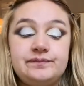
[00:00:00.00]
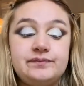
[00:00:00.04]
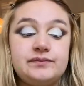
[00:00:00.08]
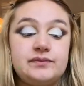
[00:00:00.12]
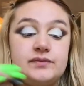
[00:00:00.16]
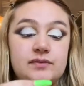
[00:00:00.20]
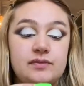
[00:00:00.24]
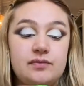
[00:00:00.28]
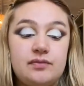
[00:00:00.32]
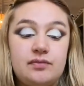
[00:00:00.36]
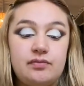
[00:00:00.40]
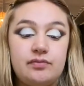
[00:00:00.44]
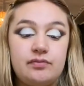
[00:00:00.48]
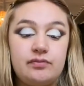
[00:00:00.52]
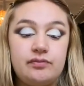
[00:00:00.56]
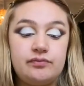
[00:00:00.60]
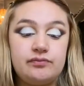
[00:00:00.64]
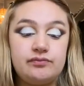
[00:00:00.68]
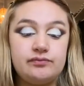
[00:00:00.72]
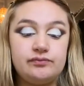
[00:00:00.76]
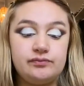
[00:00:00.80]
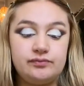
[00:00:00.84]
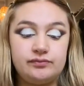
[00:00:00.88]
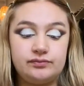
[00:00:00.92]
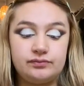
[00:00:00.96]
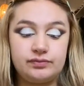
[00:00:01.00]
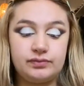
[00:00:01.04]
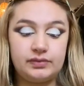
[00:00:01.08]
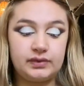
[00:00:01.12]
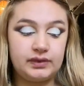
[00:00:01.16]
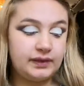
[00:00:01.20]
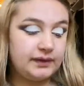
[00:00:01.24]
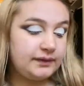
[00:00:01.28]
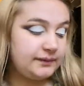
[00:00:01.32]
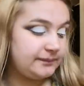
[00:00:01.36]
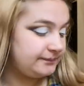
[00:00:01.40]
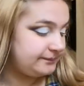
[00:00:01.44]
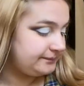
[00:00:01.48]

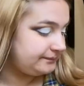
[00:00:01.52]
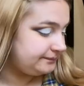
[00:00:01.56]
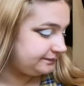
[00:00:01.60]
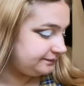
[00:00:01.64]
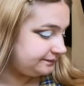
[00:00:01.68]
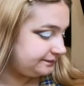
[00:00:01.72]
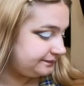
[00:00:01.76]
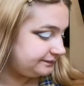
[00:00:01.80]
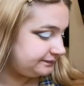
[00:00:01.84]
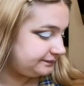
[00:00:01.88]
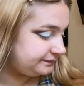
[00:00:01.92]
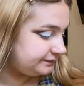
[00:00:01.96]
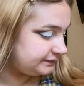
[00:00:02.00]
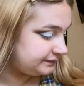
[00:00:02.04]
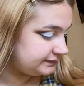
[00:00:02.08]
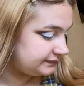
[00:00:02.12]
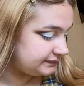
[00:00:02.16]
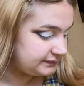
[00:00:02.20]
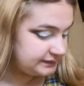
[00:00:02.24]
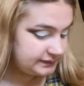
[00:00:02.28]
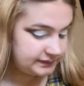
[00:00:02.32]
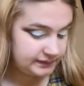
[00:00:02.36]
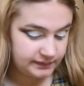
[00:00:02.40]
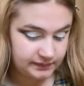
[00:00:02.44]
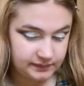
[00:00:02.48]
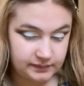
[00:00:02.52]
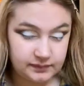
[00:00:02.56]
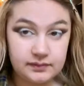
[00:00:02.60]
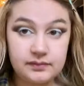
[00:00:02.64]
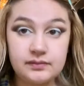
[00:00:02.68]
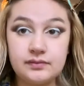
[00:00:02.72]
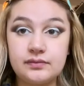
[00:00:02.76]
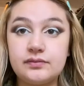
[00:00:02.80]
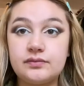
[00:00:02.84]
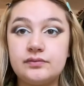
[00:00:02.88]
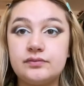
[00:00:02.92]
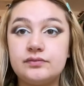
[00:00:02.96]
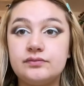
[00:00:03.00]

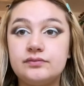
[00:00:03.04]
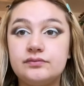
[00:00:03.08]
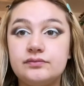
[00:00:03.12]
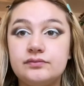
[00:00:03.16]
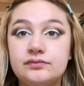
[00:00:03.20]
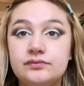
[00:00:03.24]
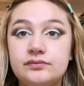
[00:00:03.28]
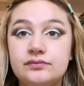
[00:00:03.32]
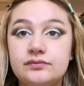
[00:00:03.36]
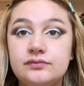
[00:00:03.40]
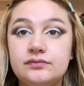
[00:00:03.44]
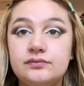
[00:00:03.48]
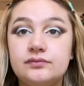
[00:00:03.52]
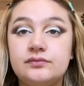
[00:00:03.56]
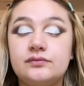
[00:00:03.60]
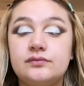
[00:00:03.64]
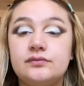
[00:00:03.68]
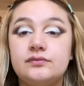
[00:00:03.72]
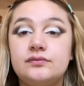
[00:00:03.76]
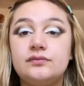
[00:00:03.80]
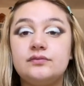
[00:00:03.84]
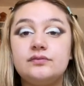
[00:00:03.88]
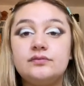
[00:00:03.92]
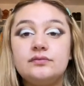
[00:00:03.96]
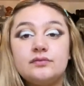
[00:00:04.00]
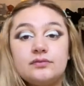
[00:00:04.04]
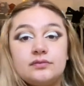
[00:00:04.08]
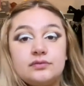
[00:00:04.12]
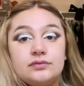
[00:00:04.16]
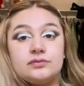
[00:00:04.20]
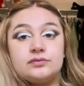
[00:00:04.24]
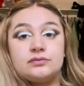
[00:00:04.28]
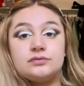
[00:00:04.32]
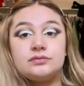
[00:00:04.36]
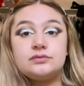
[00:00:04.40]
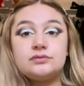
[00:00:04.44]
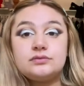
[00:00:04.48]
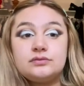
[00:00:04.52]

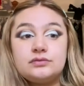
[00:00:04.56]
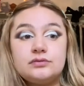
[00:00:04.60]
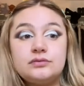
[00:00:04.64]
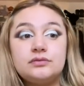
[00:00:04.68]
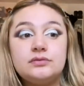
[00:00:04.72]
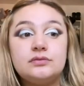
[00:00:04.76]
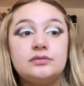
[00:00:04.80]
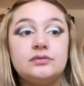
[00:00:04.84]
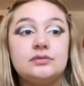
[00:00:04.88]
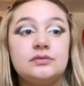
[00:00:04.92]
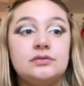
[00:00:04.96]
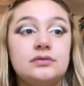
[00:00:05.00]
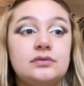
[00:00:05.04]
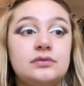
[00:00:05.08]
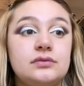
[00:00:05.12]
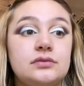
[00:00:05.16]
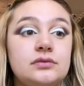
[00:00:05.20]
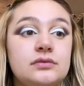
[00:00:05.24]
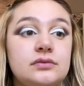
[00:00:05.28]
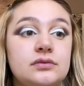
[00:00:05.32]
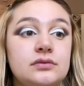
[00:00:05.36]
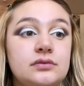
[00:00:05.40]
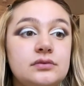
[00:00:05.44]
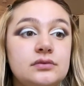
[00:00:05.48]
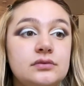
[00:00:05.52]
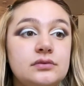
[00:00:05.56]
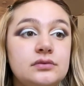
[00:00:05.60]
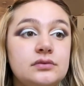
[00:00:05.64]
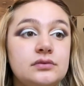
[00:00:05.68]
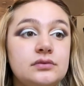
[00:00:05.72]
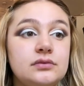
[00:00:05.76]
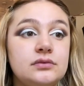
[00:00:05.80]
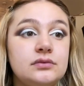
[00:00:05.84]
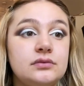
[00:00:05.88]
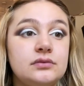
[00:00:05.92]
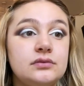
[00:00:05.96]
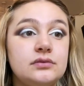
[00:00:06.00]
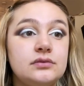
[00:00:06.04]

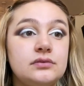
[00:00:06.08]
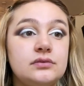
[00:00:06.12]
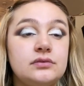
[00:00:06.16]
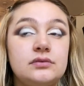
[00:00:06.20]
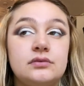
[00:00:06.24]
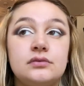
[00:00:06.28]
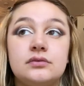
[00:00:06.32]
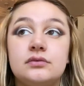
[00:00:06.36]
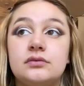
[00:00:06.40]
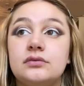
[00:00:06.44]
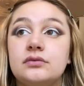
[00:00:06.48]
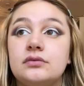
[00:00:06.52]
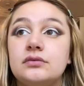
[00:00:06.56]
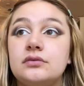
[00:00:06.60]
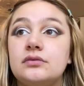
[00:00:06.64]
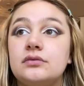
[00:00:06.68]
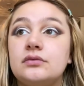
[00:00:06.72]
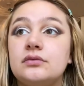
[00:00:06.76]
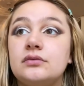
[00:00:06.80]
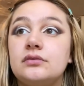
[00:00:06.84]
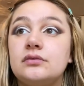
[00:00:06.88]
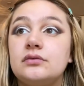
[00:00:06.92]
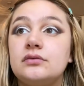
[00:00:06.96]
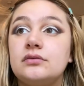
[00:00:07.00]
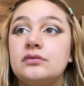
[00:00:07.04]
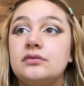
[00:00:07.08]
Nobody speaks.